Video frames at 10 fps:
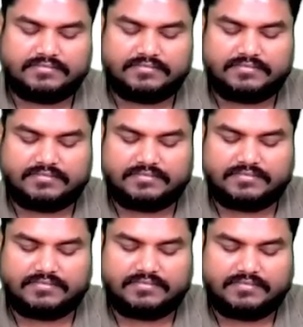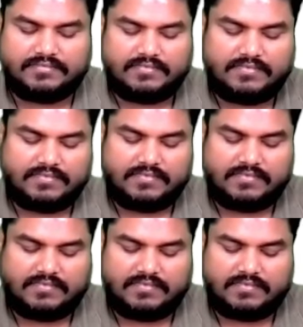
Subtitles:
[no speech]